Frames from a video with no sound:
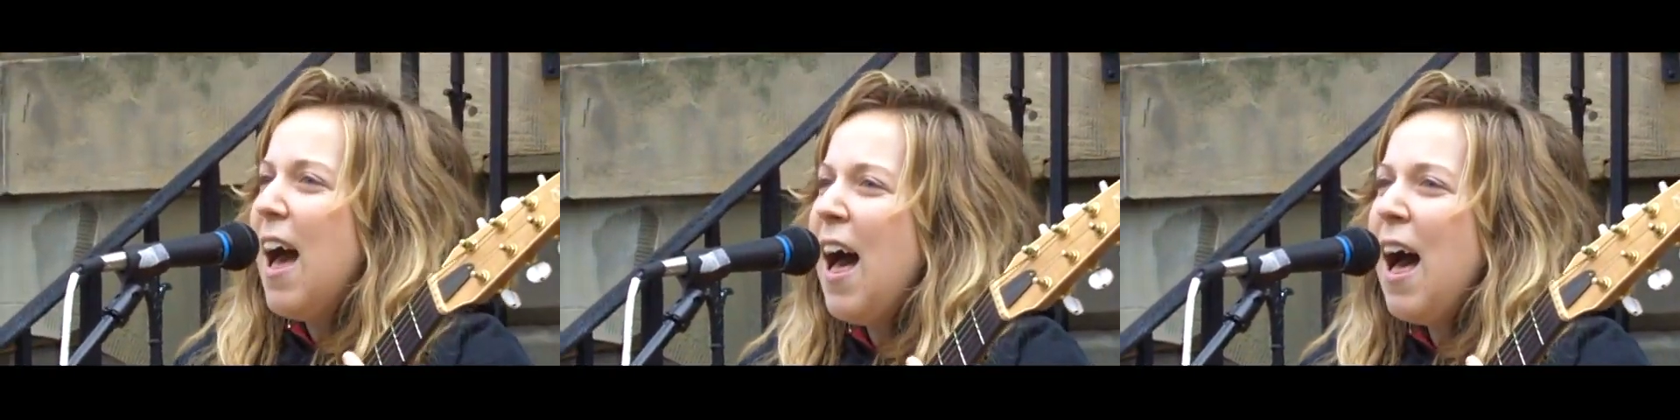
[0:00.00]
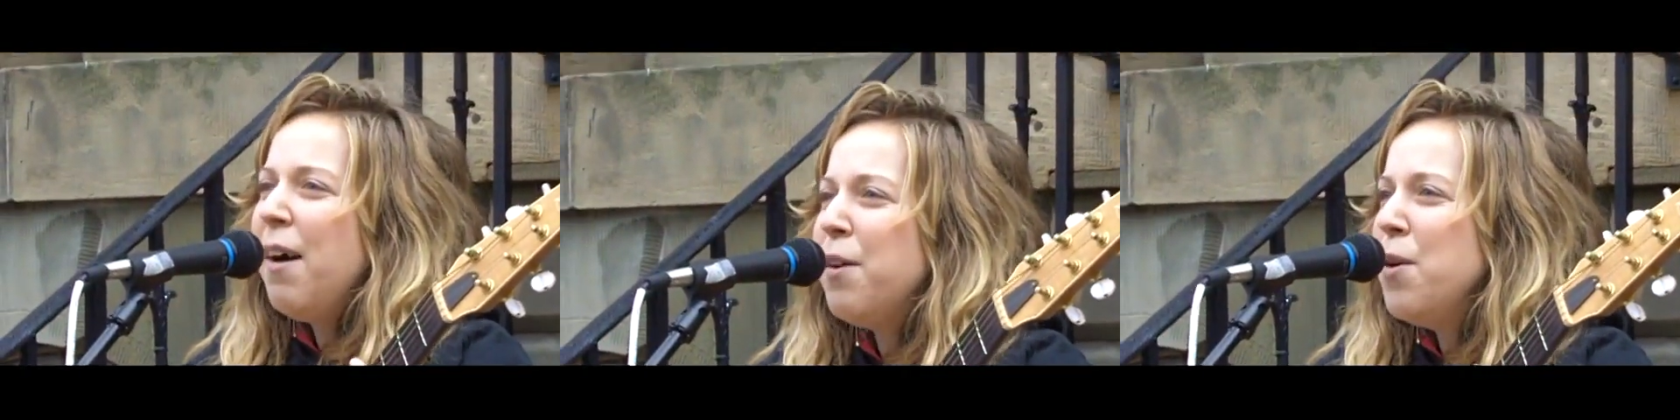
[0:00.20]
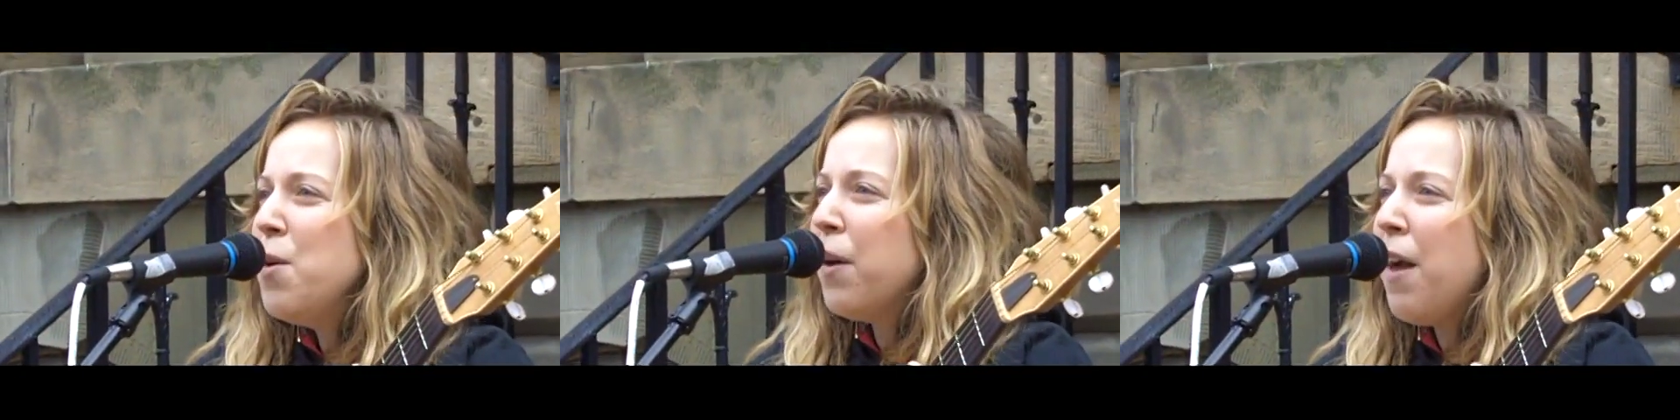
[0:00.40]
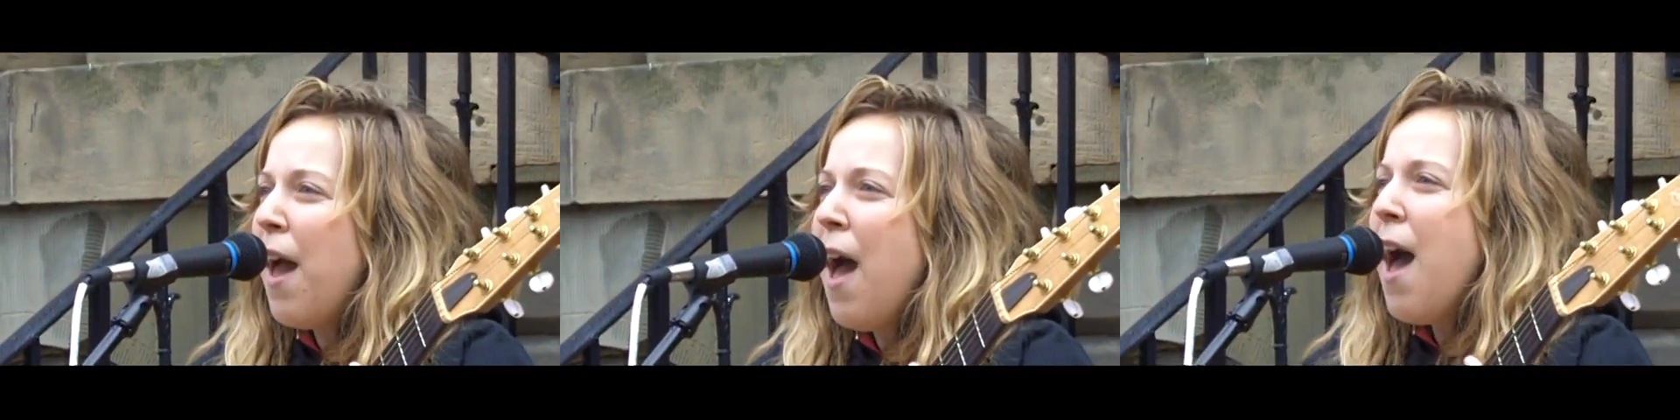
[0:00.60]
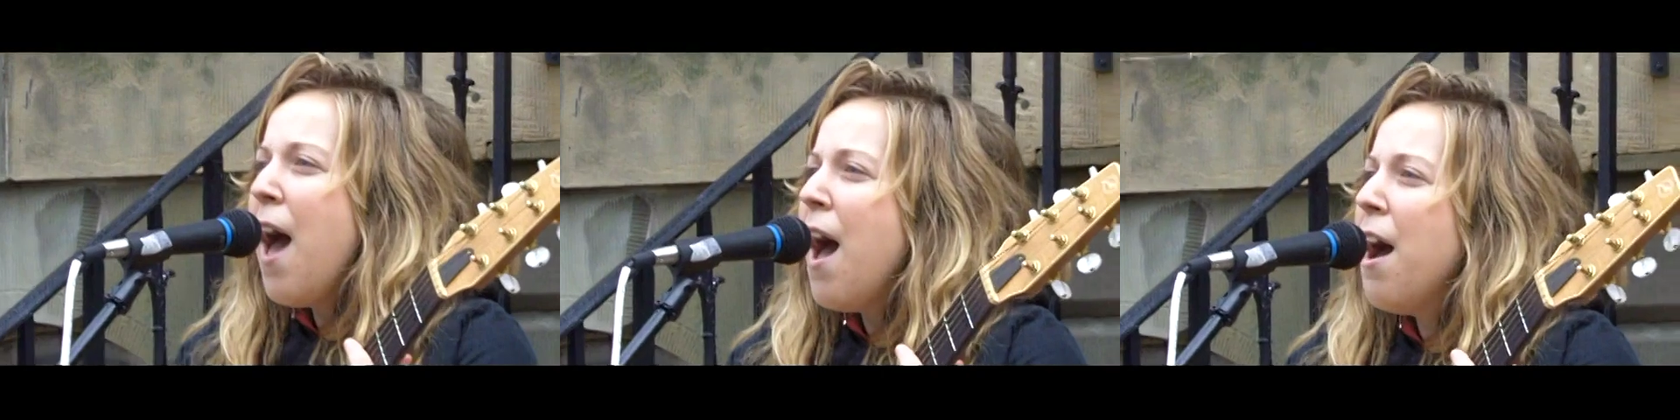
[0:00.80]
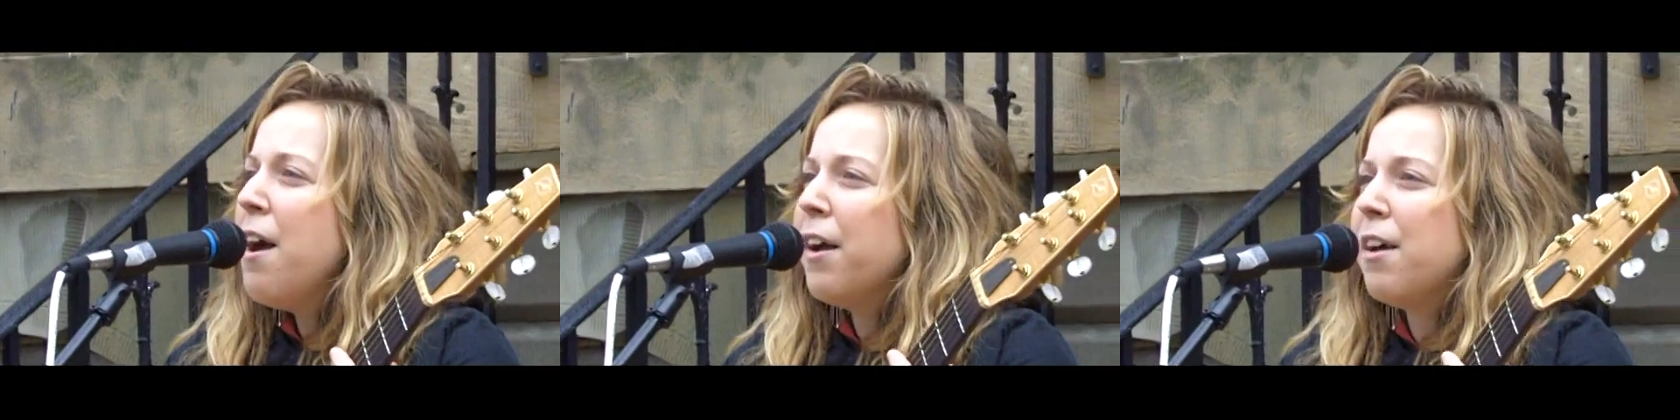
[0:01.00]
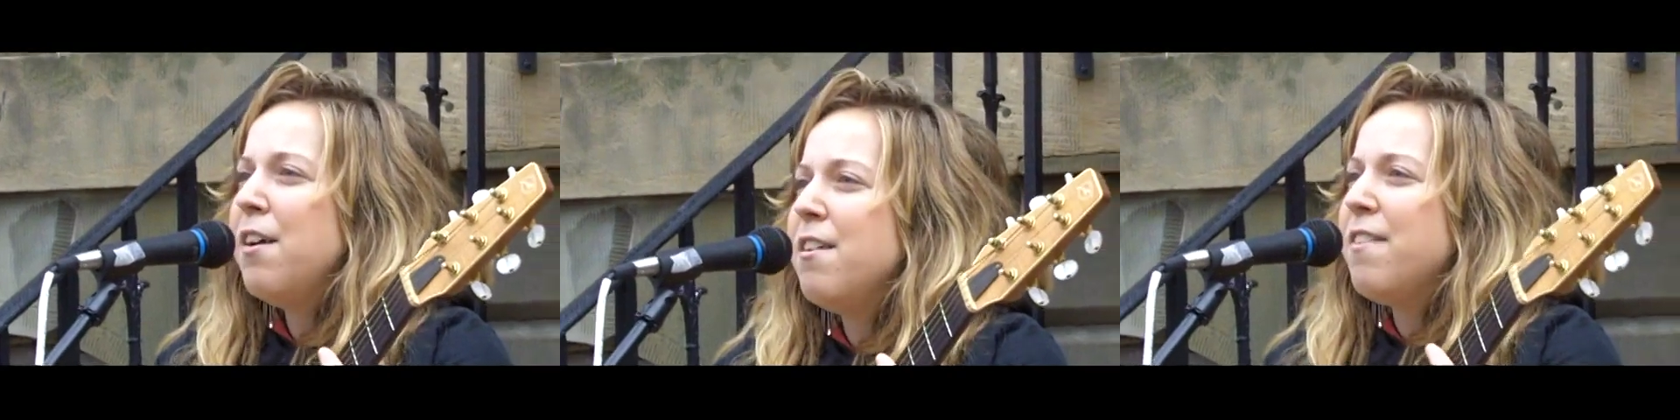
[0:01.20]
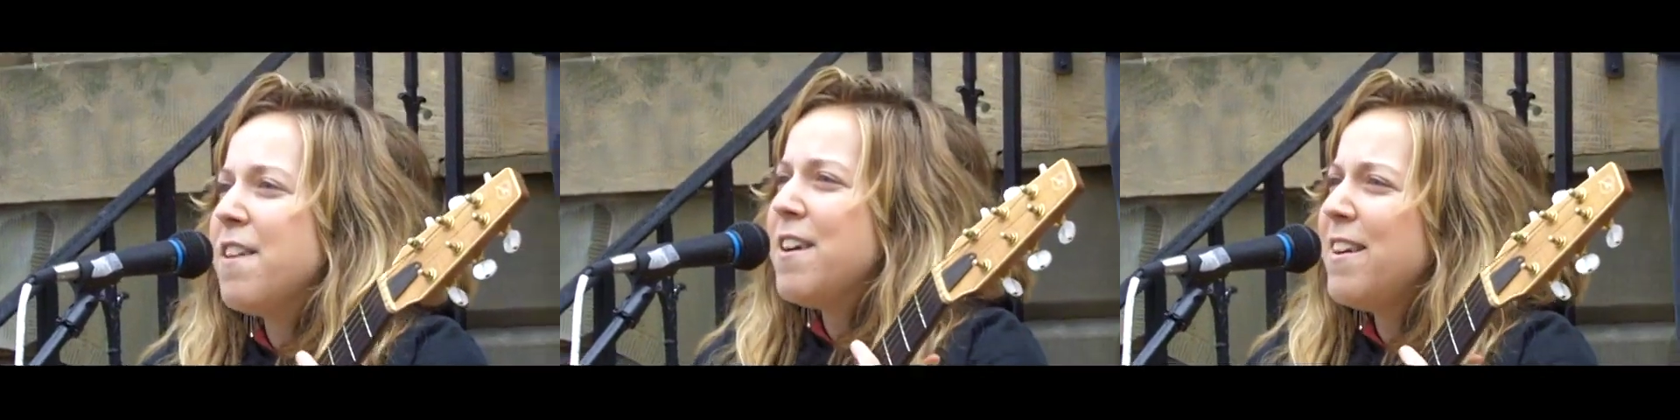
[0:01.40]
how you care
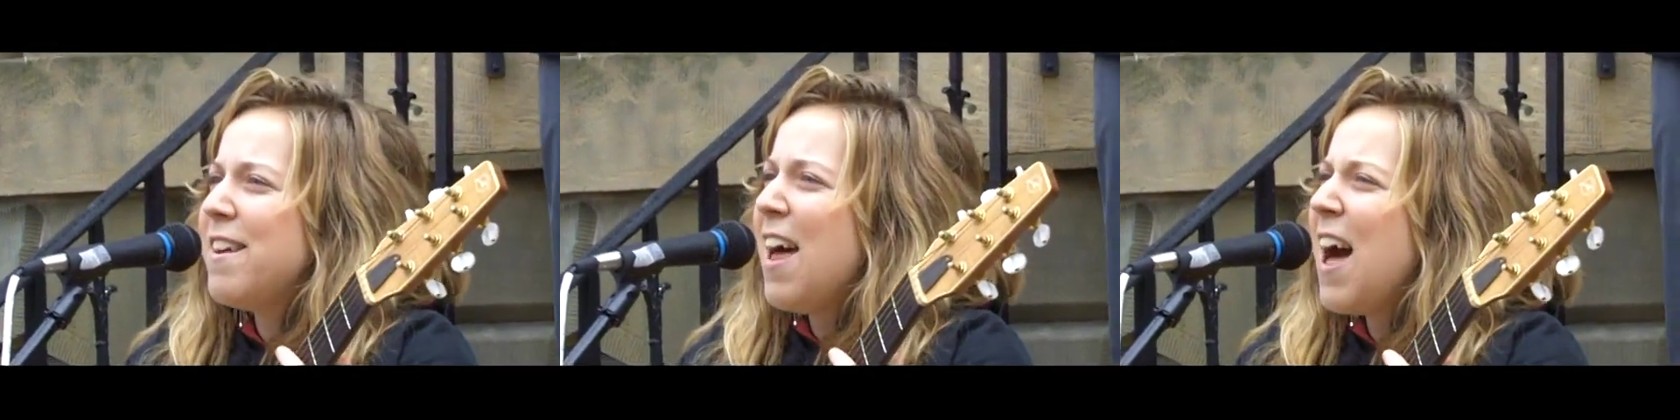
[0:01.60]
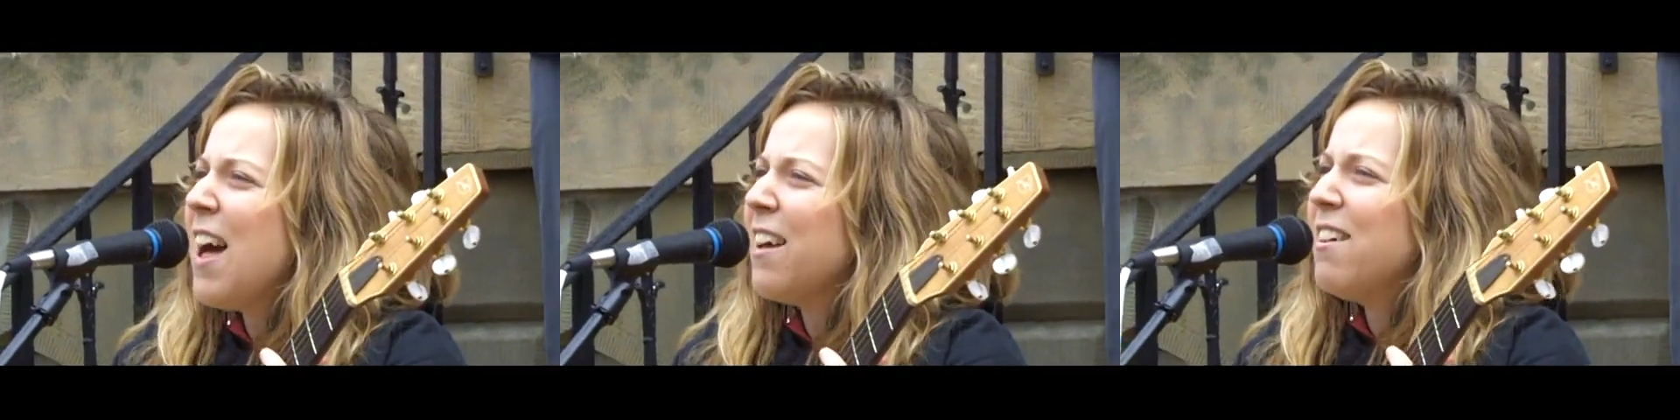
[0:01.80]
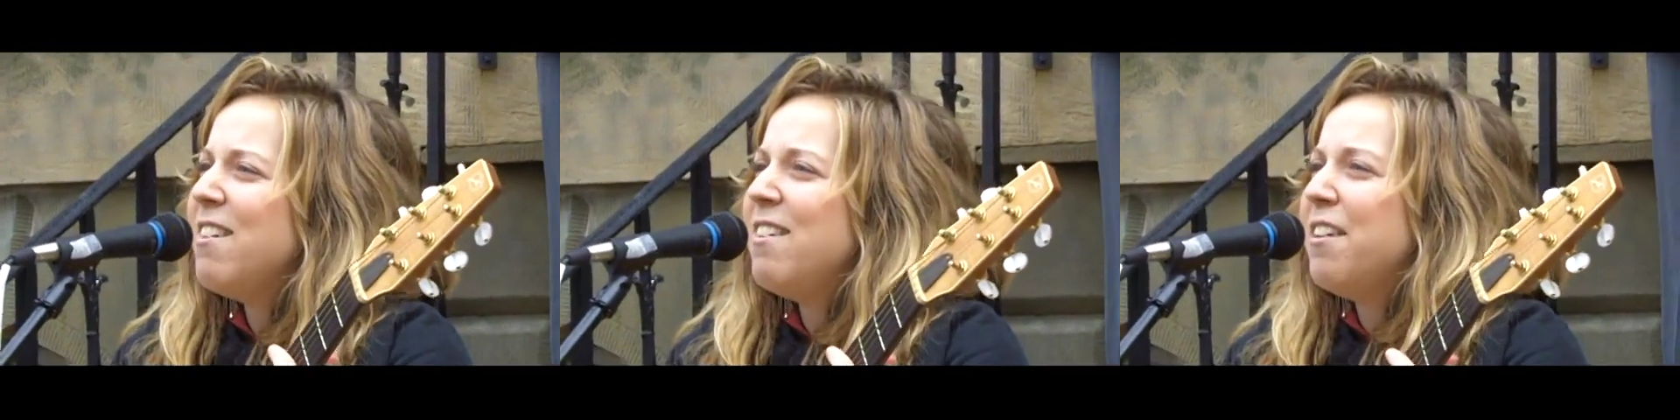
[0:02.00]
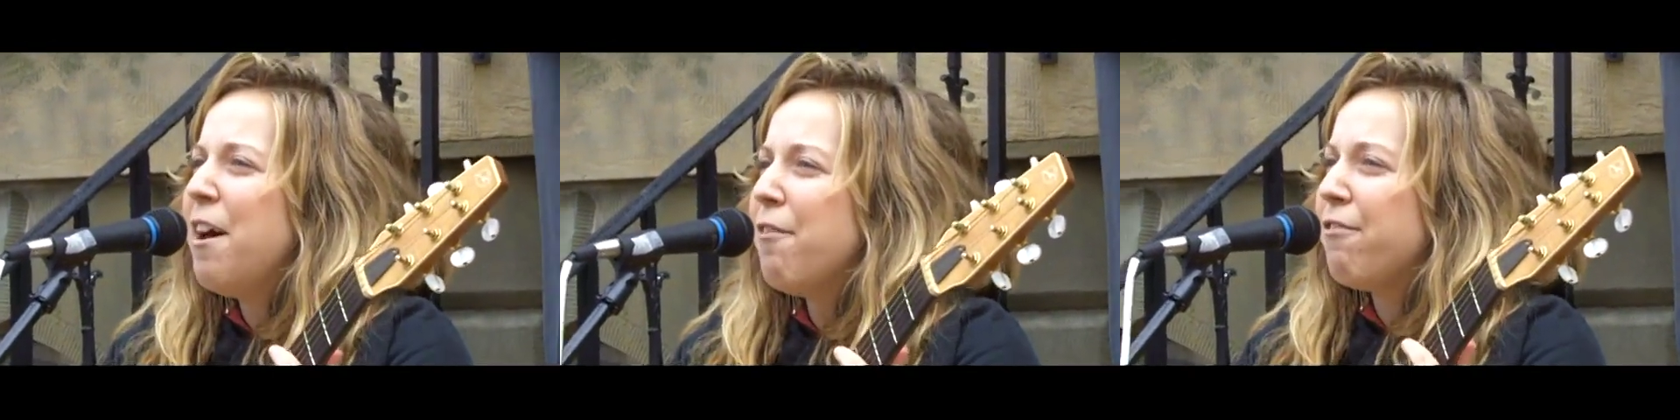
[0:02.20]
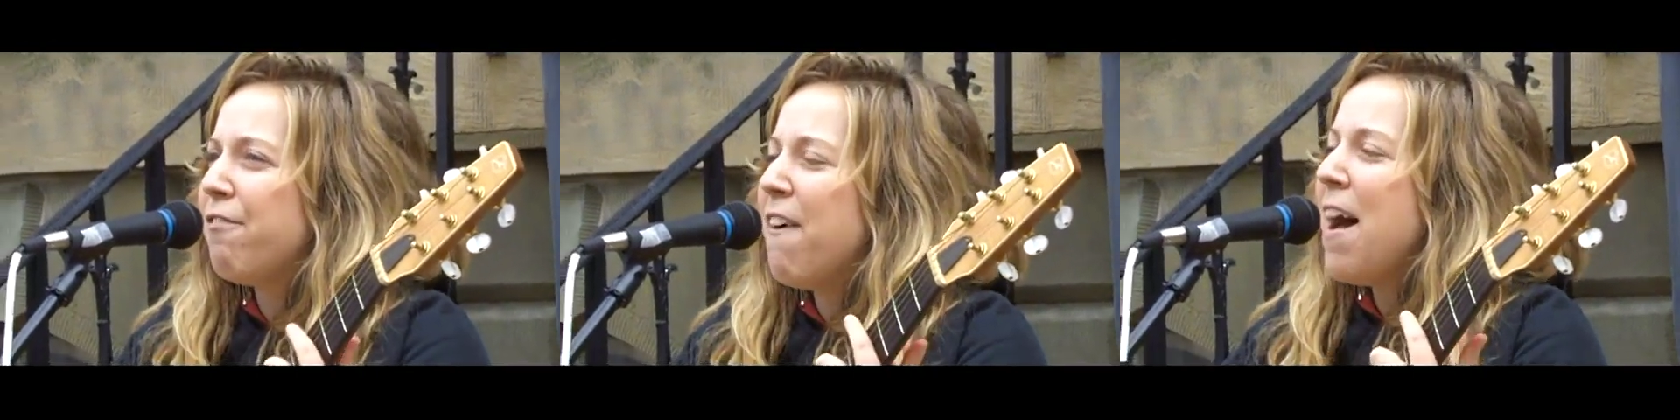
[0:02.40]
Cause they're not gonna